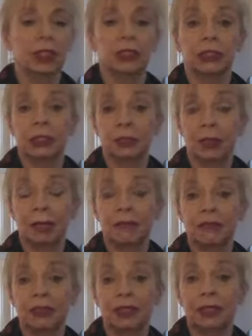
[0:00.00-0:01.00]
do have
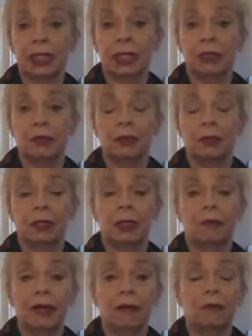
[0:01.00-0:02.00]
a video
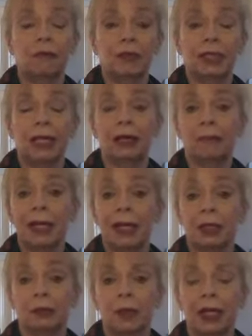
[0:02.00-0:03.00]
of Alfie that I may
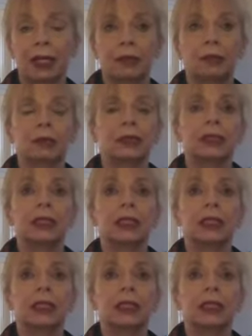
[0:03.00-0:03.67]
upload.